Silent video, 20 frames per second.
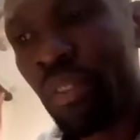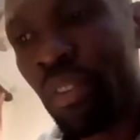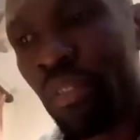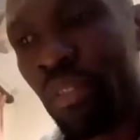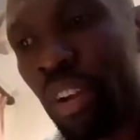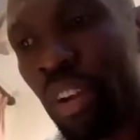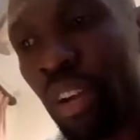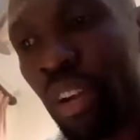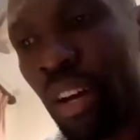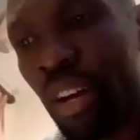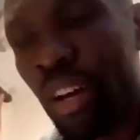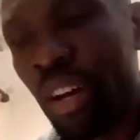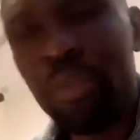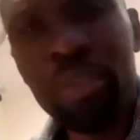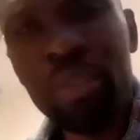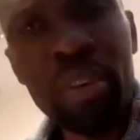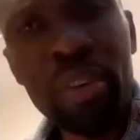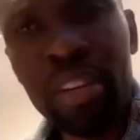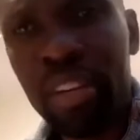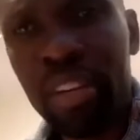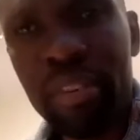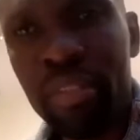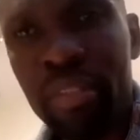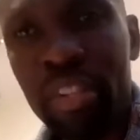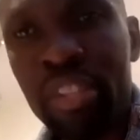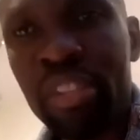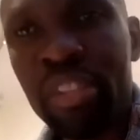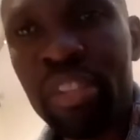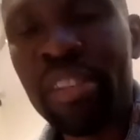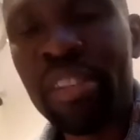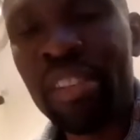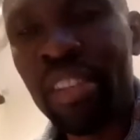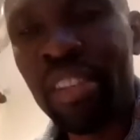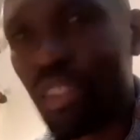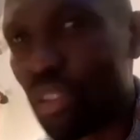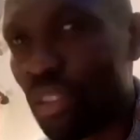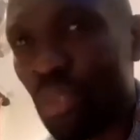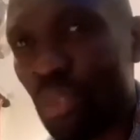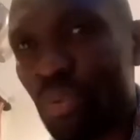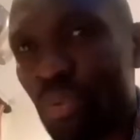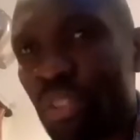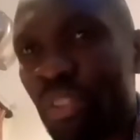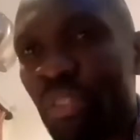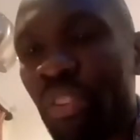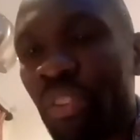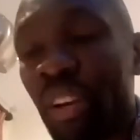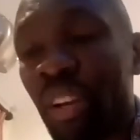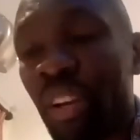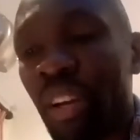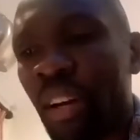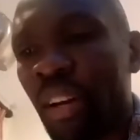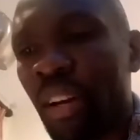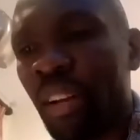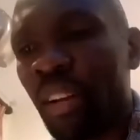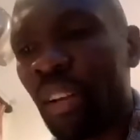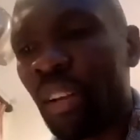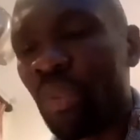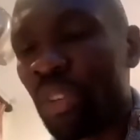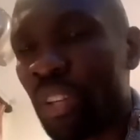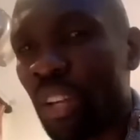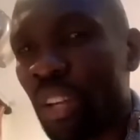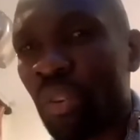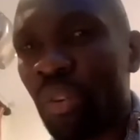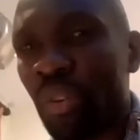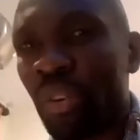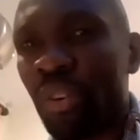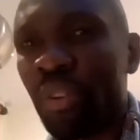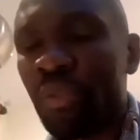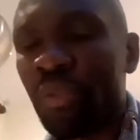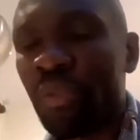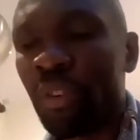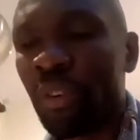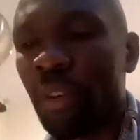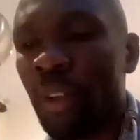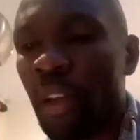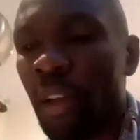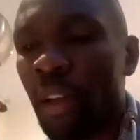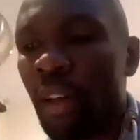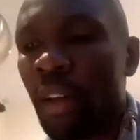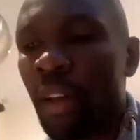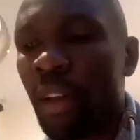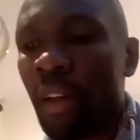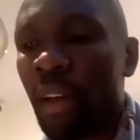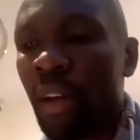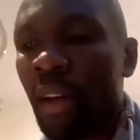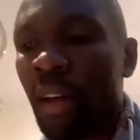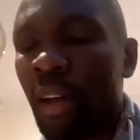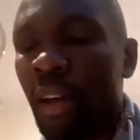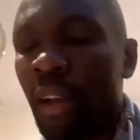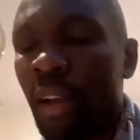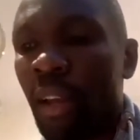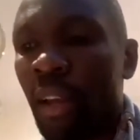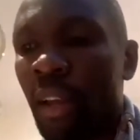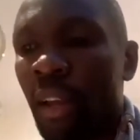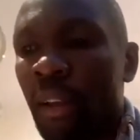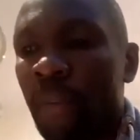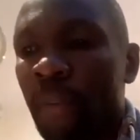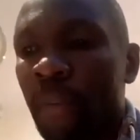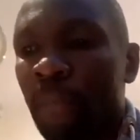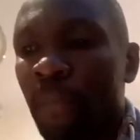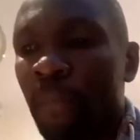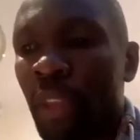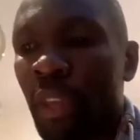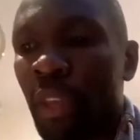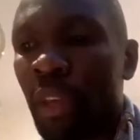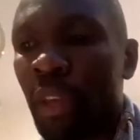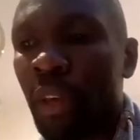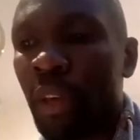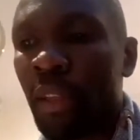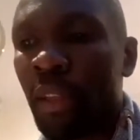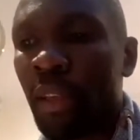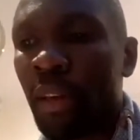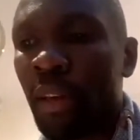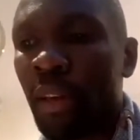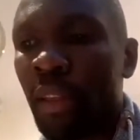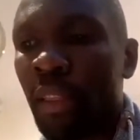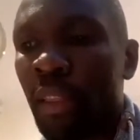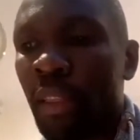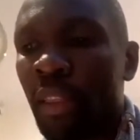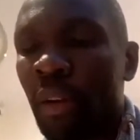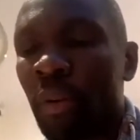a red card for whatever reason. It was a red card. It was uncalled for, and then the